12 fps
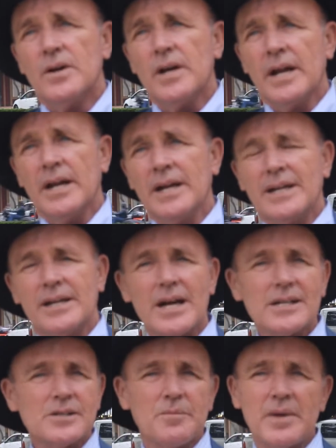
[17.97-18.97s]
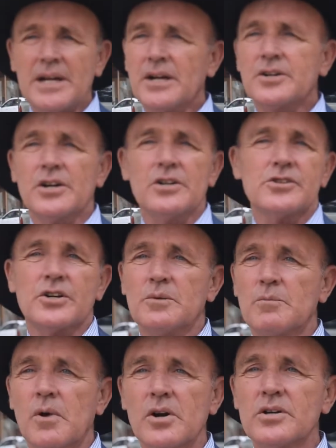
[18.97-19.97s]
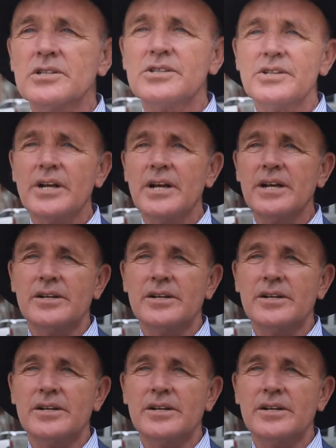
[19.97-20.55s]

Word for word: and it doesn't mean that there's an emergency.